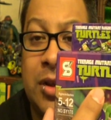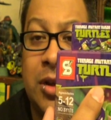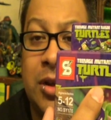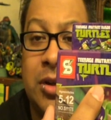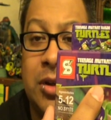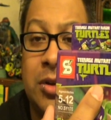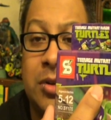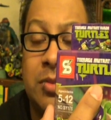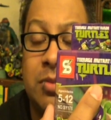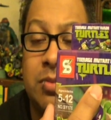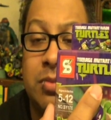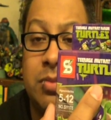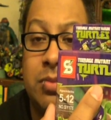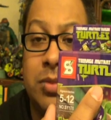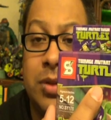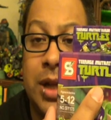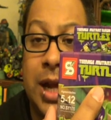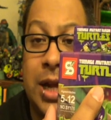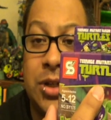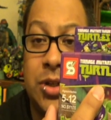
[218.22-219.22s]
the
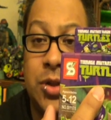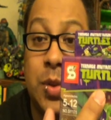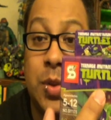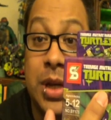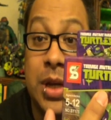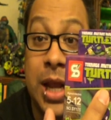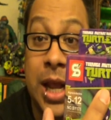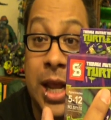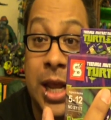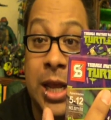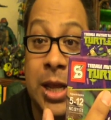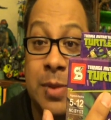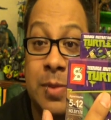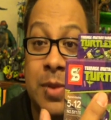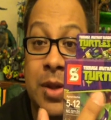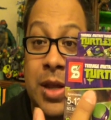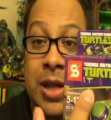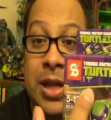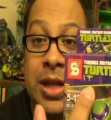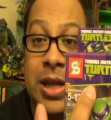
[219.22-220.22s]
actual
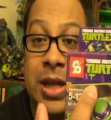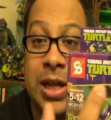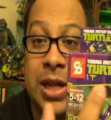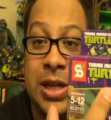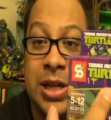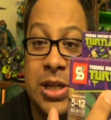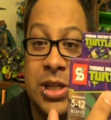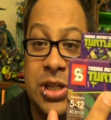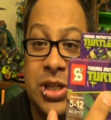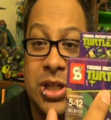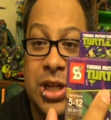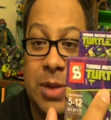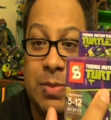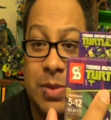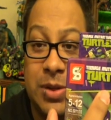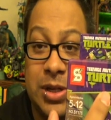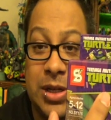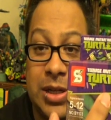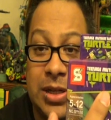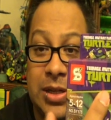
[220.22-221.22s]
name in
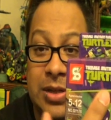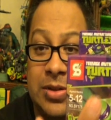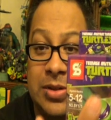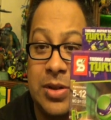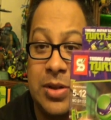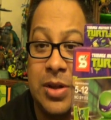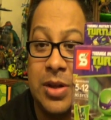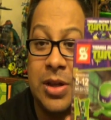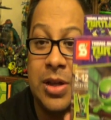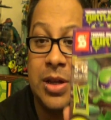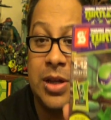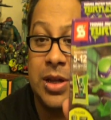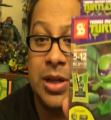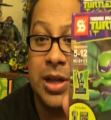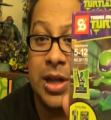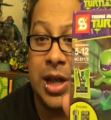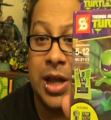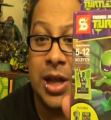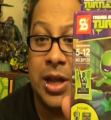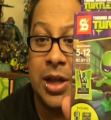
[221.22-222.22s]
Japanese.
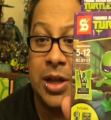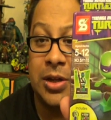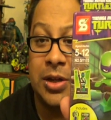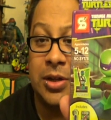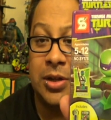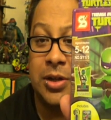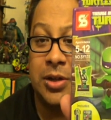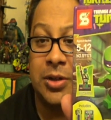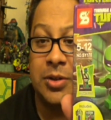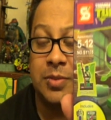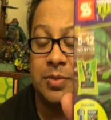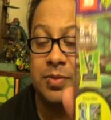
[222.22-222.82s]
And